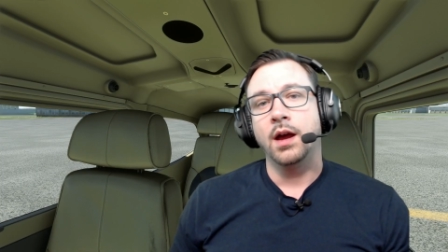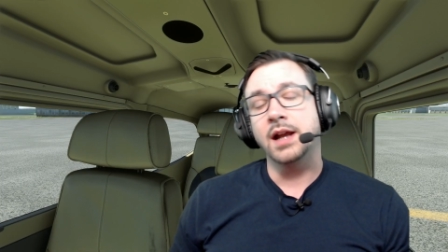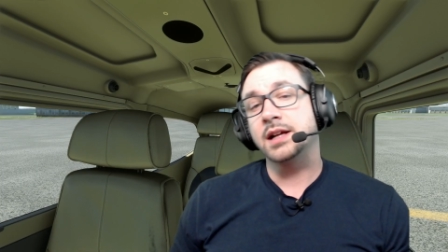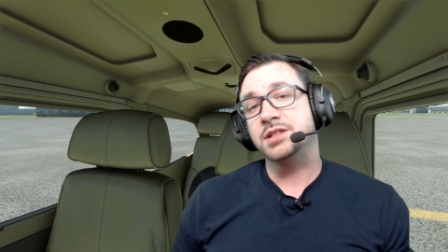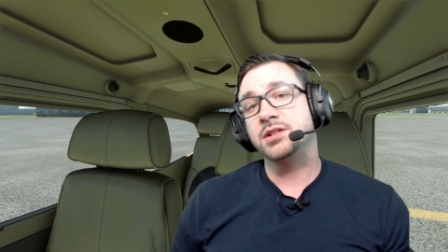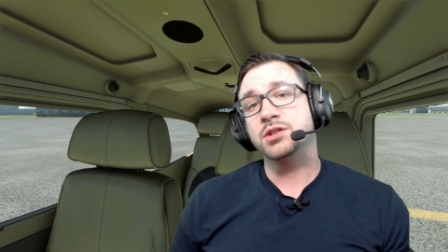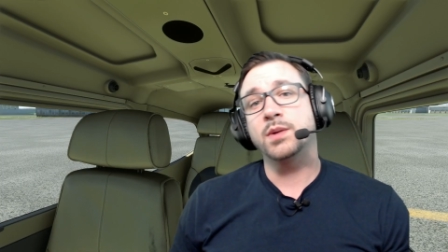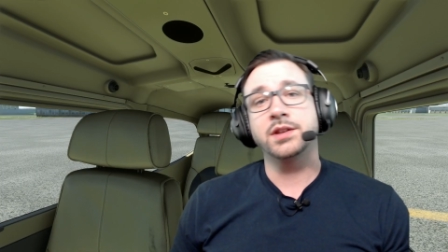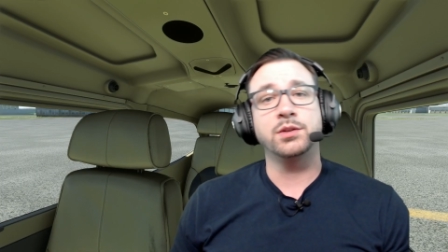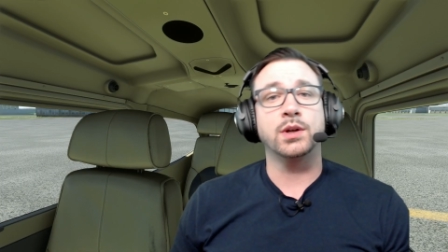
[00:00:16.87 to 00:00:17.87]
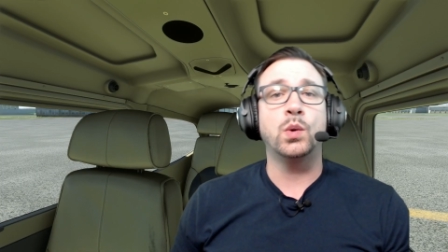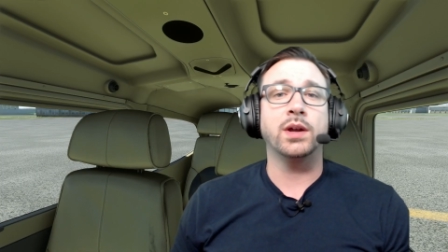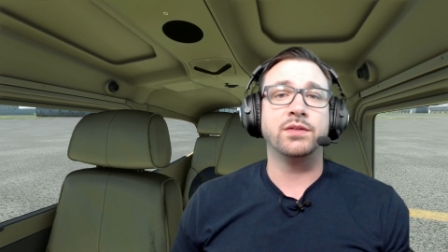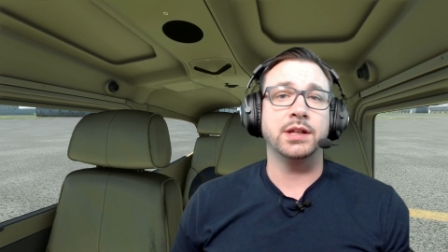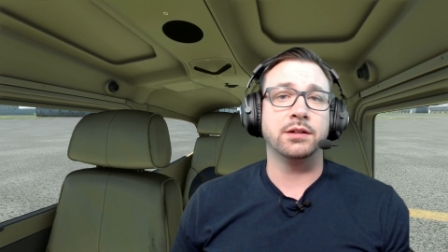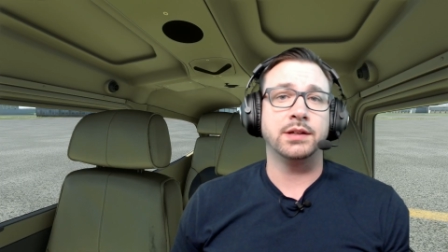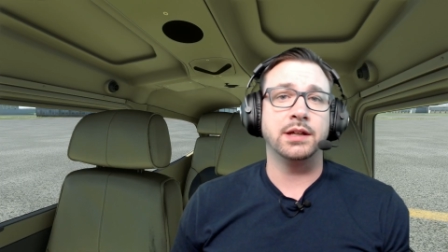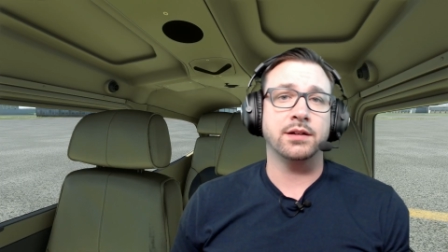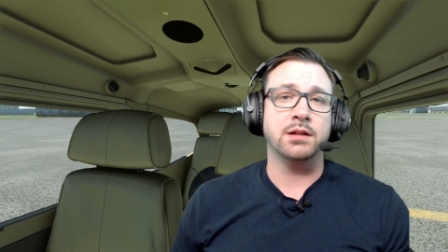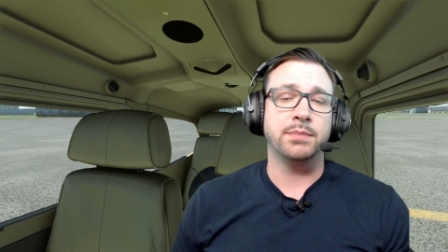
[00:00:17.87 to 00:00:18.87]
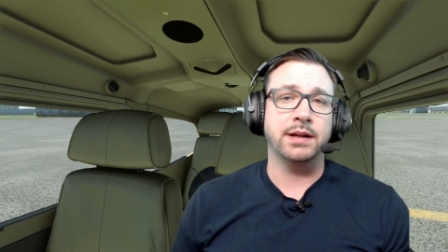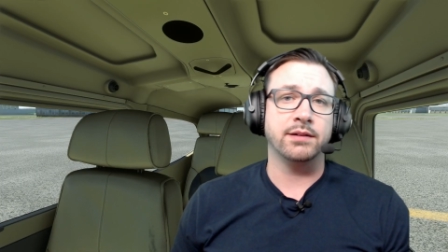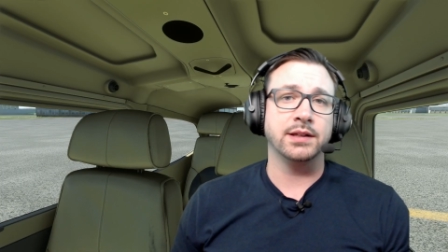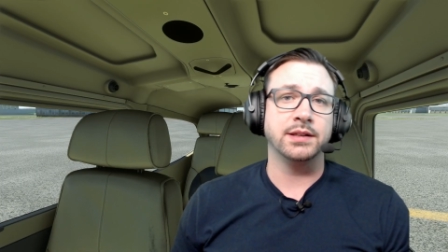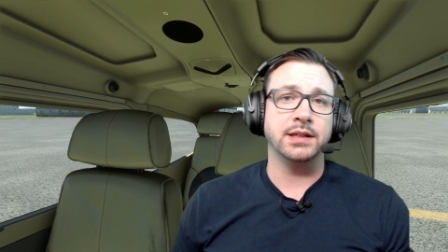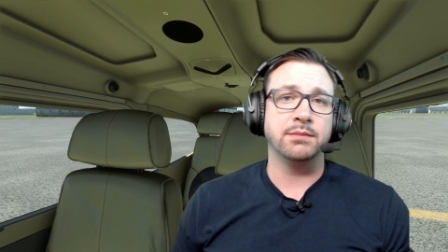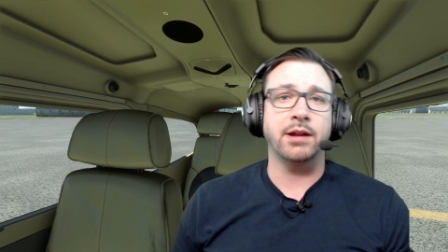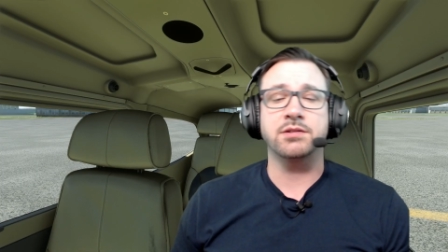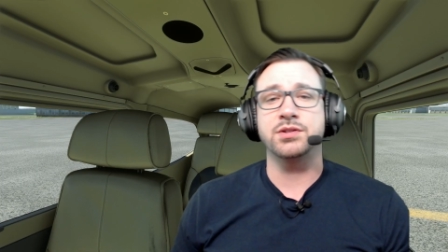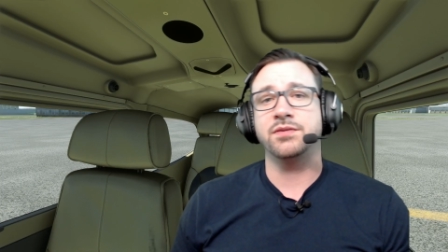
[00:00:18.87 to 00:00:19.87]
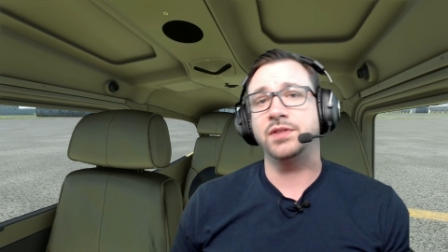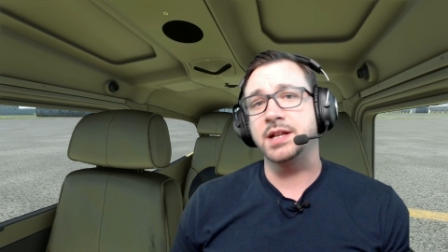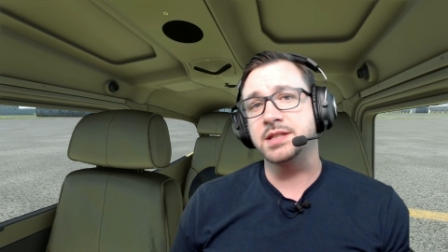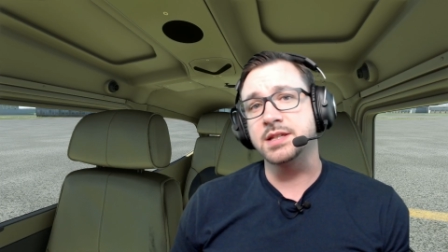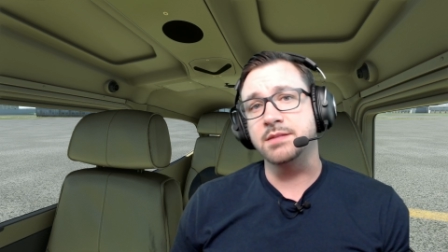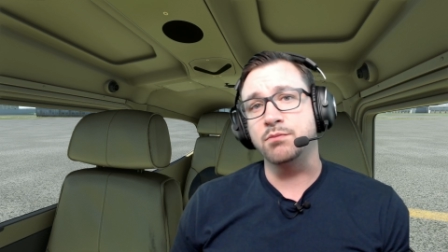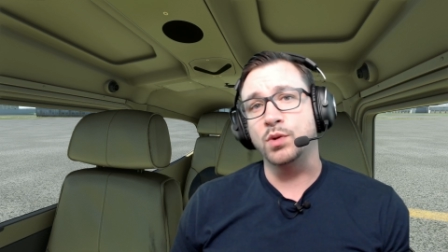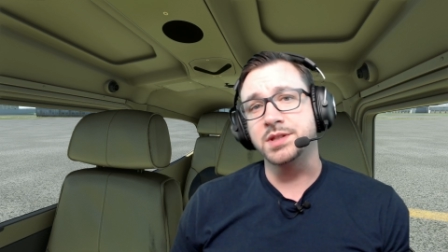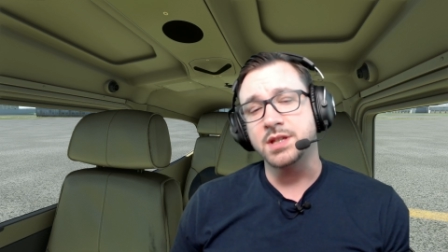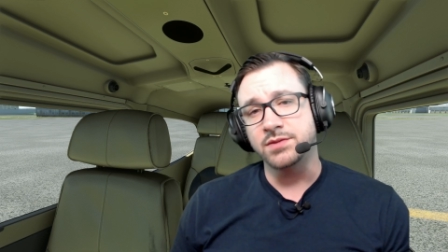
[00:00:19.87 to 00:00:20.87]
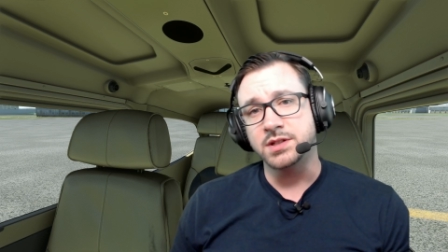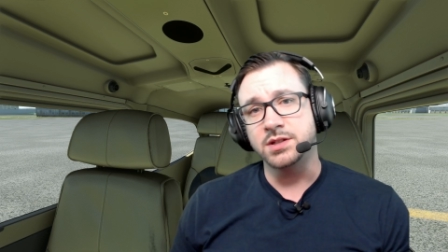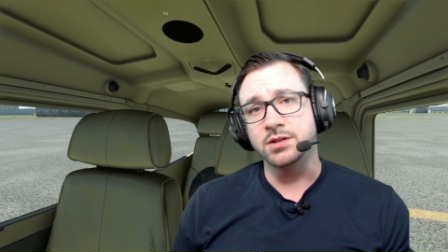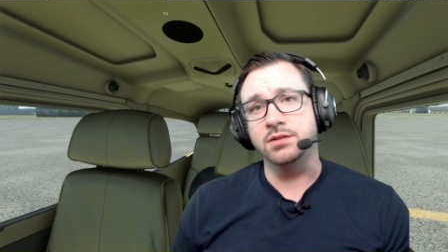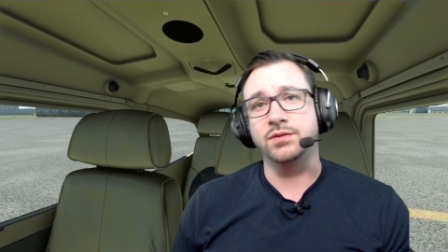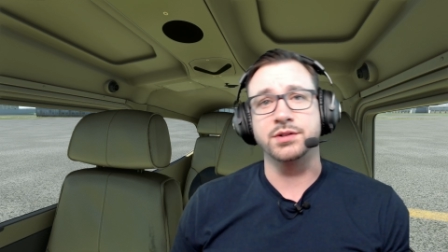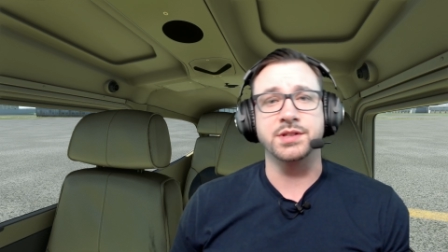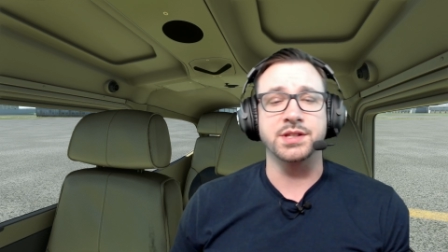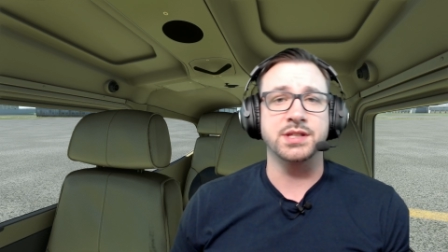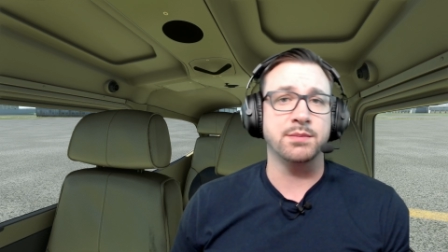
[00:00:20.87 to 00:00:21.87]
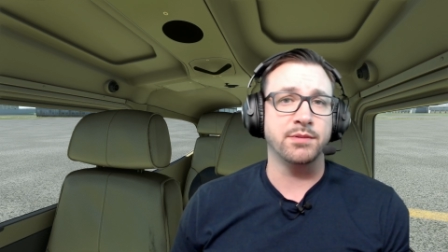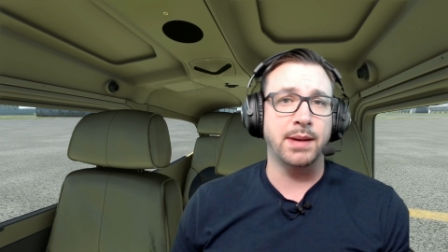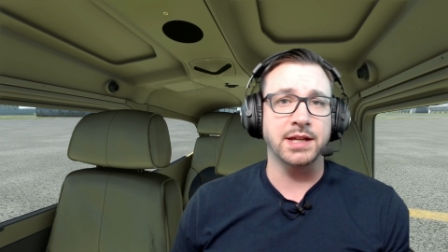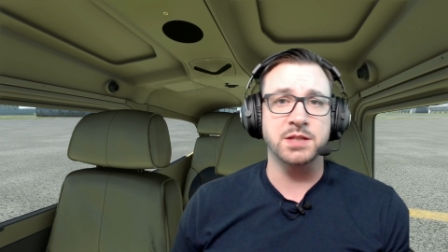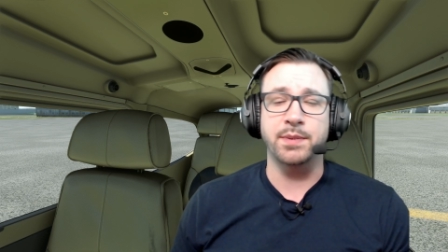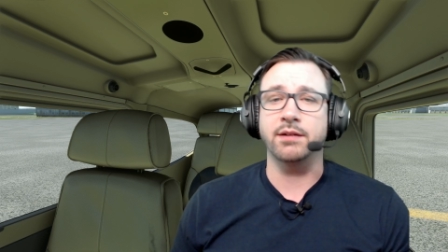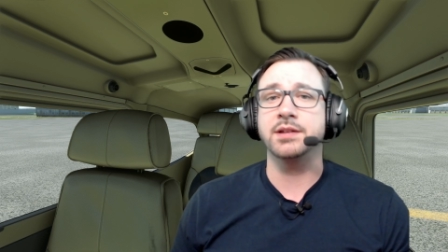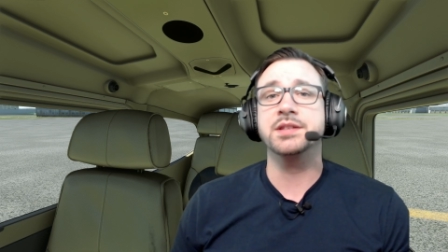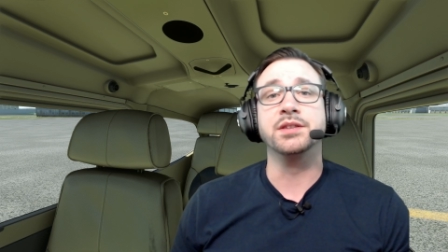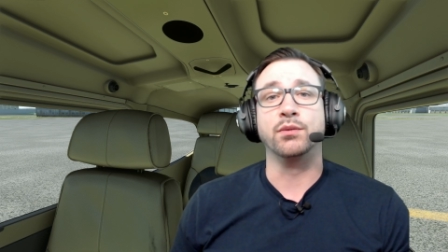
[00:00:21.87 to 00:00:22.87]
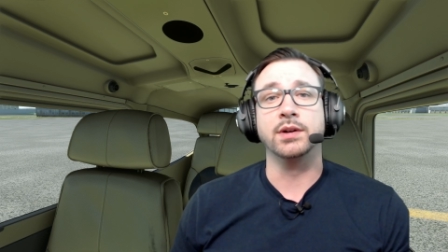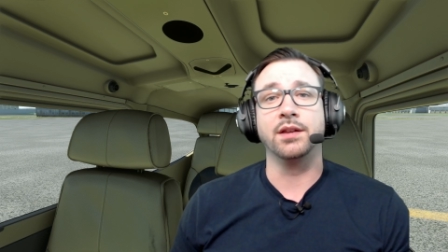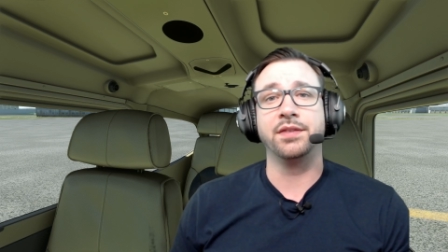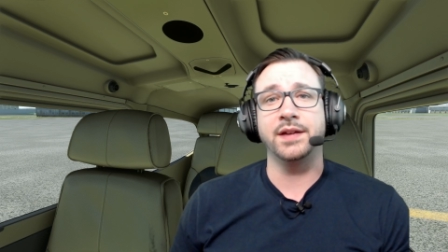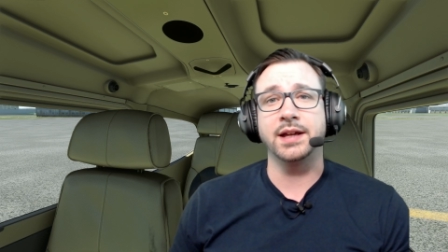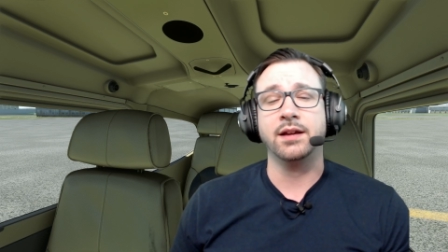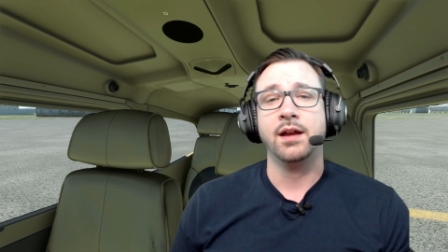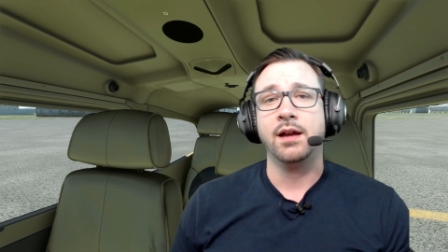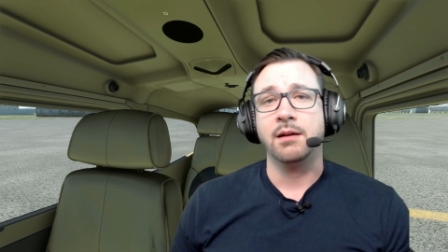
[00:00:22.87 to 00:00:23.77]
Alright guys, so I just wanted to do a quick video here comparing the Microsoft Flight Sim 172 versus some of my experience in the real thing.